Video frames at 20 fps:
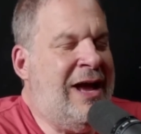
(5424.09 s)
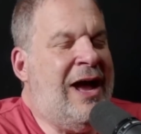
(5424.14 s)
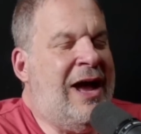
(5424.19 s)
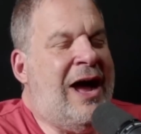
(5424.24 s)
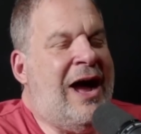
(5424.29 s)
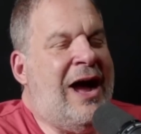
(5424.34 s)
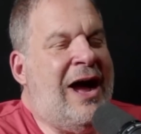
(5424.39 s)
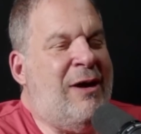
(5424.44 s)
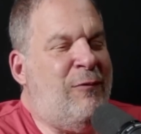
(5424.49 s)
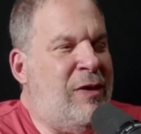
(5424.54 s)

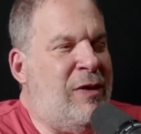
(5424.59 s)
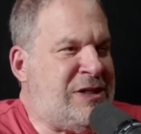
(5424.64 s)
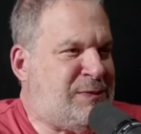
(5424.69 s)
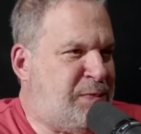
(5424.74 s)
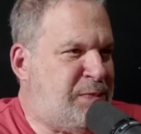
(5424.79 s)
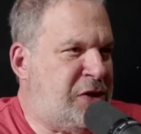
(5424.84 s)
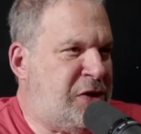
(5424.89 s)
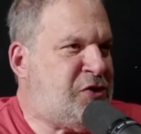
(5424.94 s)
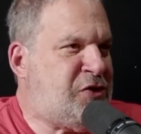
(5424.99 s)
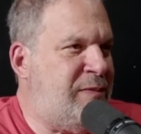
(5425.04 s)
I
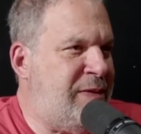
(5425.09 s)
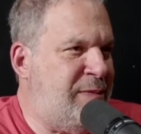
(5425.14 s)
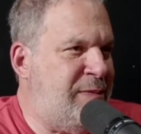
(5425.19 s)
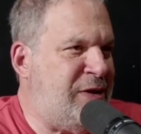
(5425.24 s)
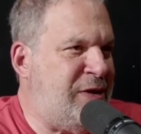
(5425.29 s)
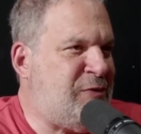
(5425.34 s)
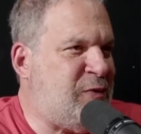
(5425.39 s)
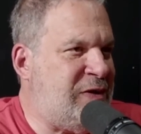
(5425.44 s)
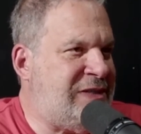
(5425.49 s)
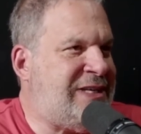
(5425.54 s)
whispered to him in
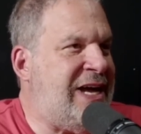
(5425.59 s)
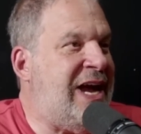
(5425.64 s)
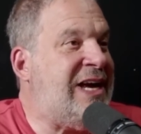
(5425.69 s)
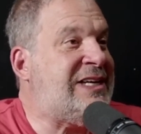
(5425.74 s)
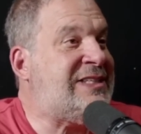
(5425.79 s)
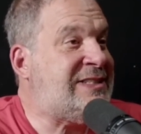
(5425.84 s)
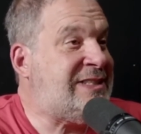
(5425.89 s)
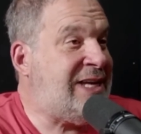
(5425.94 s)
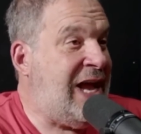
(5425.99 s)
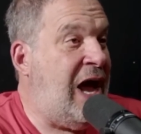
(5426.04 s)
between
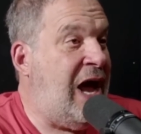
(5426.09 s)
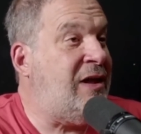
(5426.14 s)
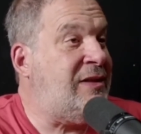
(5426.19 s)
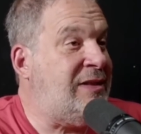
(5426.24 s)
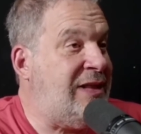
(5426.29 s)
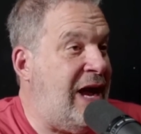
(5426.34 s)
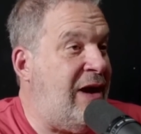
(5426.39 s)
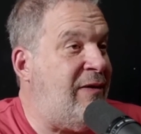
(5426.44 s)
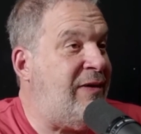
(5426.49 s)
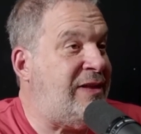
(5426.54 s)
takes, tell
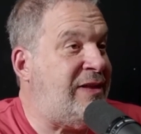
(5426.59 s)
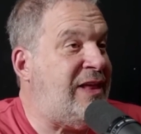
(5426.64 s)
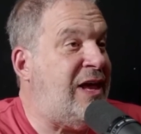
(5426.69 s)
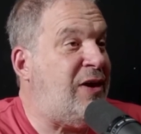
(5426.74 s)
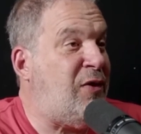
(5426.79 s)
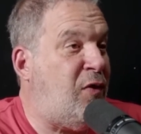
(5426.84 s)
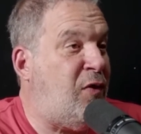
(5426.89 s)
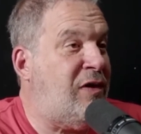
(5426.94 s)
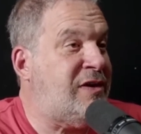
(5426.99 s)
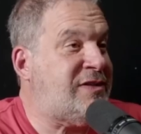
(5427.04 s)
Larry that
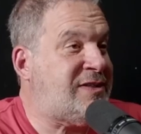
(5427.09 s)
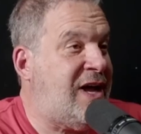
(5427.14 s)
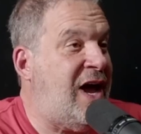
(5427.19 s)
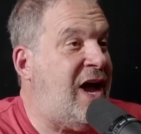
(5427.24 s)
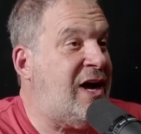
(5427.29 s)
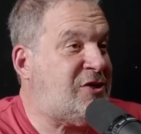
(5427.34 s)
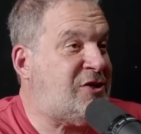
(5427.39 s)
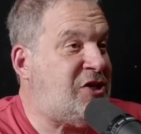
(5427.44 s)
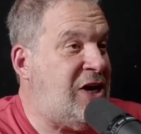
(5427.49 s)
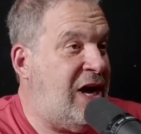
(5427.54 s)

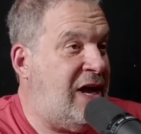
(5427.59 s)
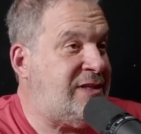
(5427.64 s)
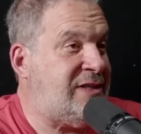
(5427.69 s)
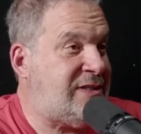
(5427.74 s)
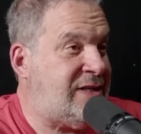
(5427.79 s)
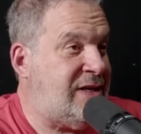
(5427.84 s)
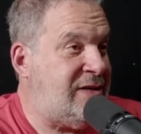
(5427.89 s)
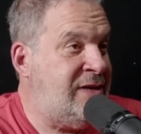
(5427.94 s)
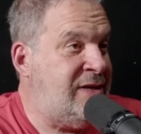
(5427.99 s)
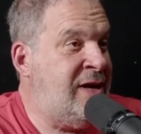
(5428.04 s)
Horsecock
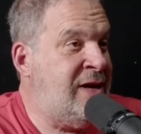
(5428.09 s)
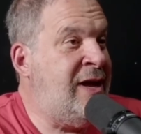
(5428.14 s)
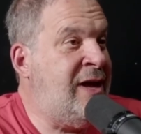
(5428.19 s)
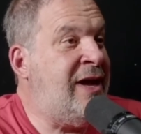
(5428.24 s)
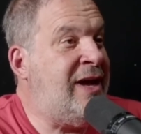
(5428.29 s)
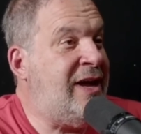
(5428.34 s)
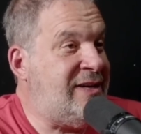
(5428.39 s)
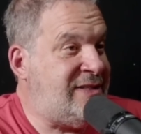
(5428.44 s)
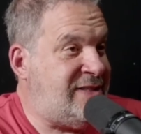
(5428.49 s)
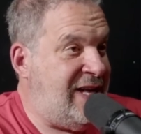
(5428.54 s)
Johnson
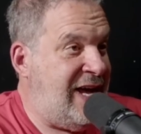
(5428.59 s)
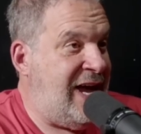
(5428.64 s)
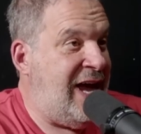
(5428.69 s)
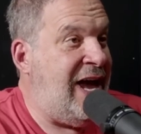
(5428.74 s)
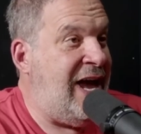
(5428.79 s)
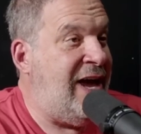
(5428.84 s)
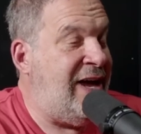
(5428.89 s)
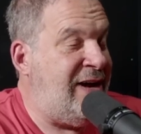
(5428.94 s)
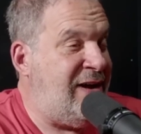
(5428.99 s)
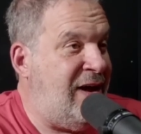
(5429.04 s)
is the
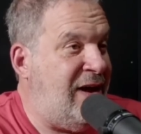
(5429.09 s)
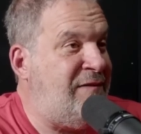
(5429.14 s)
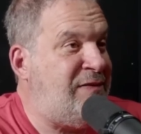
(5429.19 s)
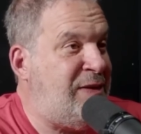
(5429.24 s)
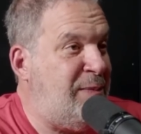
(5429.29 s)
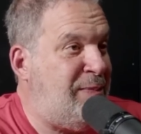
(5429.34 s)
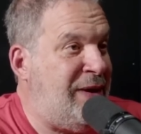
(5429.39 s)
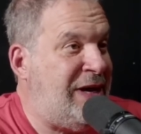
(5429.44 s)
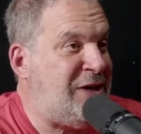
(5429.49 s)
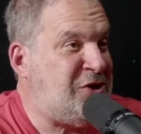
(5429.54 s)
head of
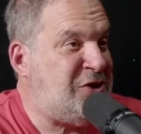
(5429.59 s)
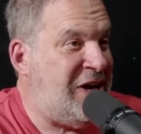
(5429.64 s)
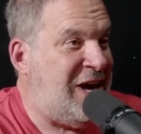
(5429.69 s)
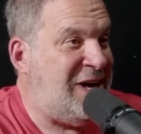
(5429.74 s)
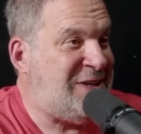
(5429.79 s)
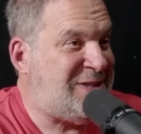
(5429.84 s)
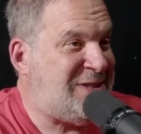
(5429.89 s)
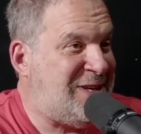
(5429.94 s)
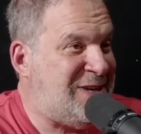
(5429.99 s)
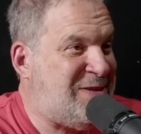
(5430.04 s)
the Big
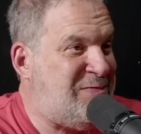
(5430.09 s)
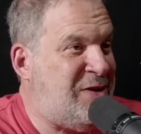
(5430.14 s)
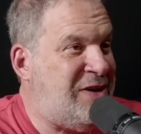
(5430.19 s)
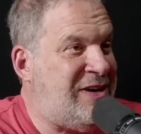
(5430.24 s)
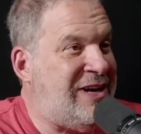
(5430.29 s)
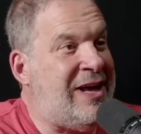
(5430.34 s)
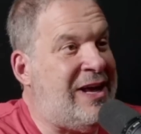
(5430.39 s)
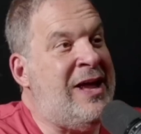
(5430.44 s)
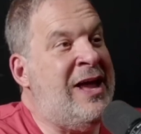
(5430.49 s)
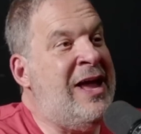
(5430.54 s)
Johnson
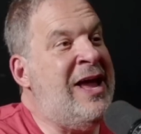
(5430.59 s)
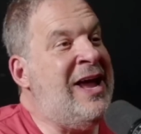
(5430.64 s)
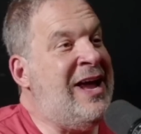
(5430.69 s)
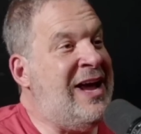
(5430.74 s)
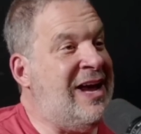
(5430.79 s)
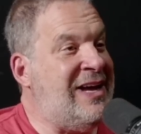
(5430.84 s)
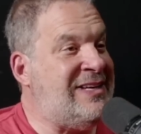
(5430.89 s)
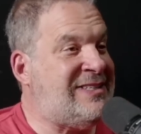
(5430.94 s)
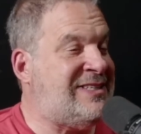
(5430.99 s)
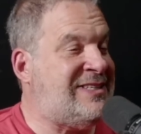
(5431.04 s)
community.
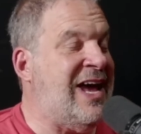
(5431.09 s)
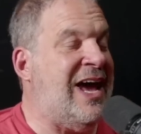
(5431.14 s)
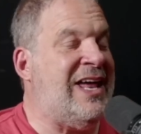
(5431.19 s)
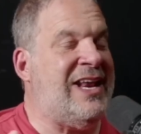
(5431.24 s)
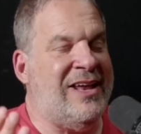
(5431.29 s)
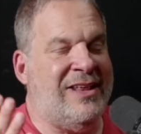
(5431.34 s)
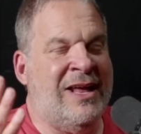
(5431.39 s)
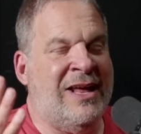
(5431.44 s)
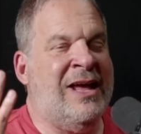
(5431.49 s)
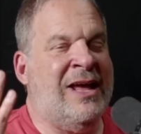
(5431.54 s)
He said
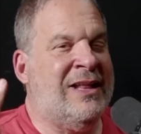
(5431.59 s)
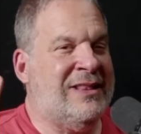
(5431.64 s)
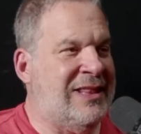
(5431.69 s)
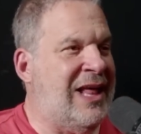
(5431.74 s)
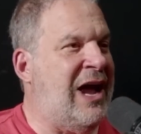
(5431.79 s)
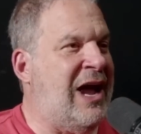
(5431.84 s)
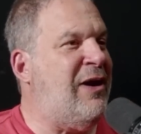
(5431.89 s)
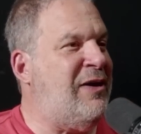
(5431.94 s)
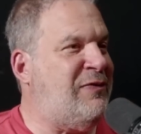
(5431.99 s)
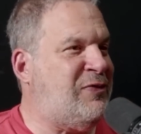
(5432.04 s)
it.
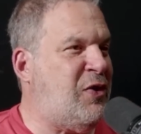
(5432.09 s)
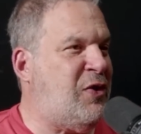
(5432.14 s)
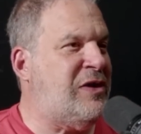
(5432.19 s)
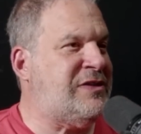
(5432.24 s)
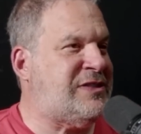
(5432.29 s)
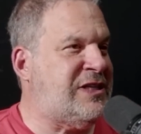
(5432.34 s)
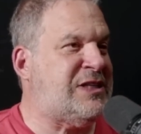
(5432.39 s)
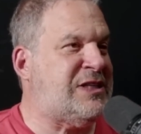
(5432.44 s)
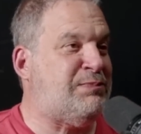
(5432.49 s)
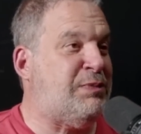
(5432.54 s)
Larry, of
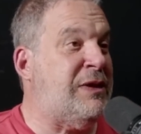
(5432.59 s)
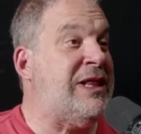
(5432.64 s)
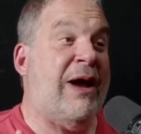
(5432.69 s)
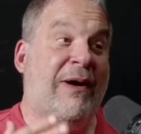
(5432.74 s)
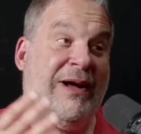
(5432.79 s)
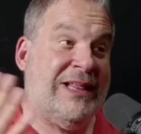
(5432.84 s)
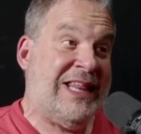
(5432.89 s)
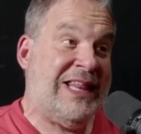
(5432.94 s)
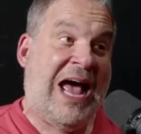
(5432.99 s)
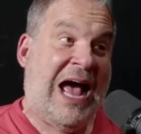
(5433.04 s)
course,
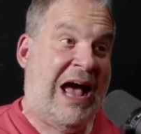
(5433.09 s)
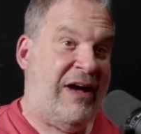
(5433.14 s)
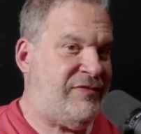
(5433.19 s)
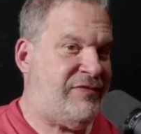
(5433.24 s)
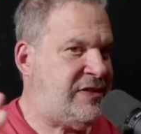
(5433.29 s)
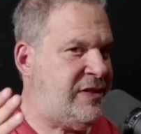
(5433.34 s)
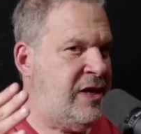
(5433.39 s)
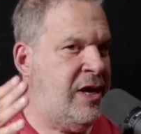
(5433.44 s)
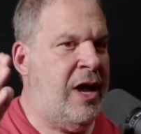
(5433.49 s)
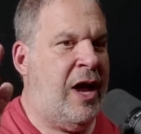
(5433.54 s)
Larry
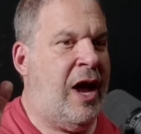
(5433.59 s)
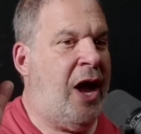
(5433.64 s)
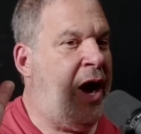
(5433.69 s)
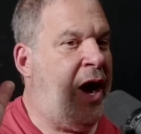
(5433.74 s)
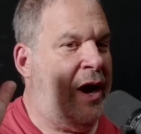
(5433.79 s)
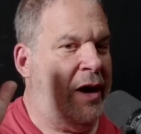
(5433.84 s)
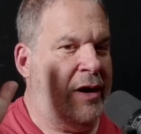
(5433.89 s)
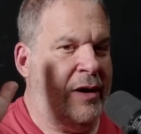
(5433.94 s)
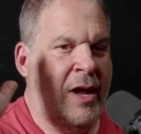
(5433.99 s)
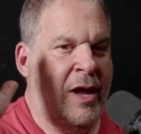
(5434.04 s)
laughs
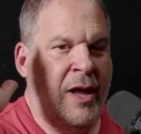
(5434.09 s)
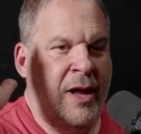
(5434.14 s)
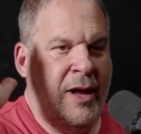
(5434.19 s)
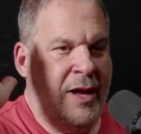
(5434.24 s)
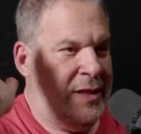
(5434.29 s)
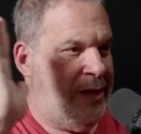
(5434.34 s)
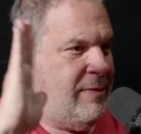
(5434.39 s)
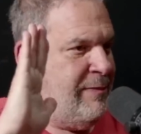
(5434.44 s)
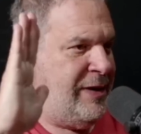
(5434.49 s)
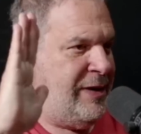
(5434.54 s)
hard
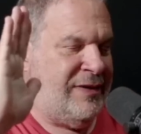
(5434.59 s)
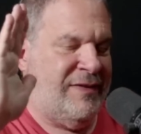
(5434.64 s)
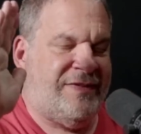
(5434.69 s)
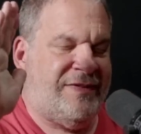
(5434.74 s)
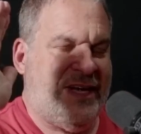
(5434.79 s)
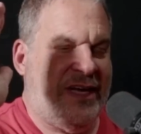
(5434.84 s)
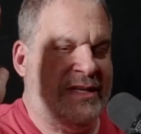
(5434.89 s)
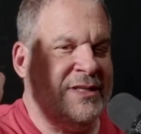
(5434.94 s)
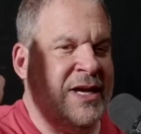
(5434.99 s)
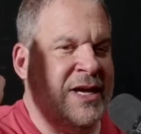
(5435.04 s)
in the middle of
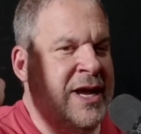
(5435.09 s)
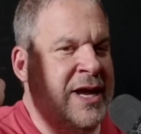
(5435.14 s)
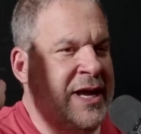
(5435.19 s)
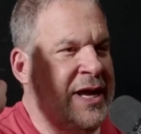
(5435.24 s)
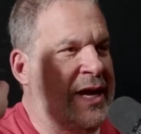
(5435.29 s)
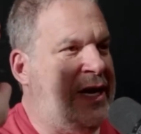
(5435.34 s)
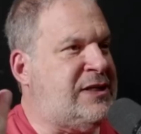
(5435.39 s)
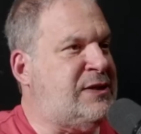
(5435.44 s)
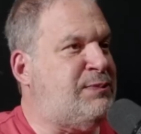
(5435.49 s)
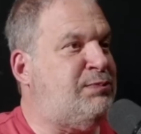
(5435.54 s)
scenes.
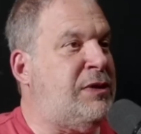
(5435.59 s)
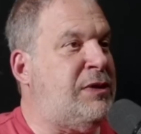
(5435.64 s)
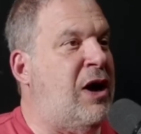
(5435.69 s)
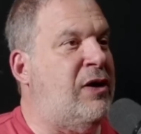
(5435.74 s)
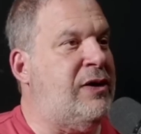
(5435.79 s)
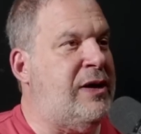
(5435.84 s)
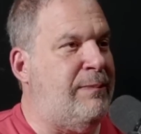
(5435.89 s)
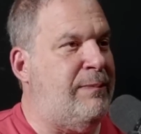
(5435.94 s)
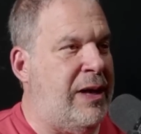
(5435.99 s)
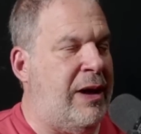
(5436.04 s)
He
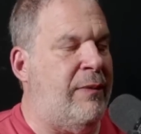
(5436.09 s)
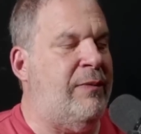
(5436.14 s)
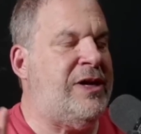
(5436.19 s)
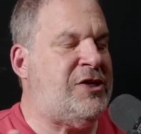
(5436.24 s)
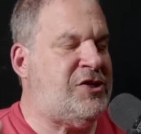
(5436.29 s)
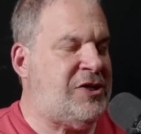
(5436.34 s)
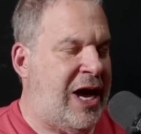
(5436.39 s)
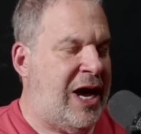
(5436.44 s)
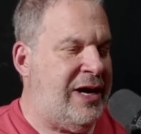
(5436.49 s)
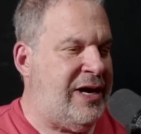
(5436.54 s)
exploded, but we
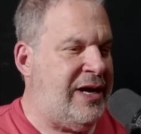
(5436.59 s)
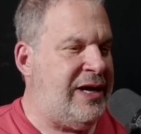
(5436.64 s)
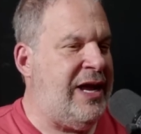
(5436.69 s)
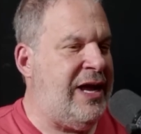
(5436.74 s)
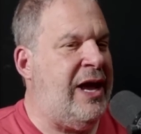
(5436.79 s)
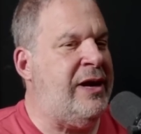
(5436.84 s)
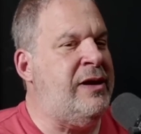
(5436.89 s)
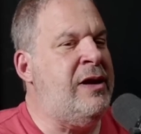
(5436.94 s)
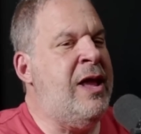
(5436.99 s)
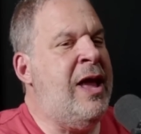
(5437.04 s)
shot it
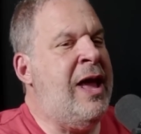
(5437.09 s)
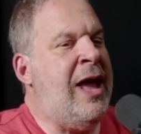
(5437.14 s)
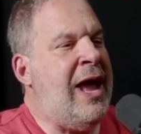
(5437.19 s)
again.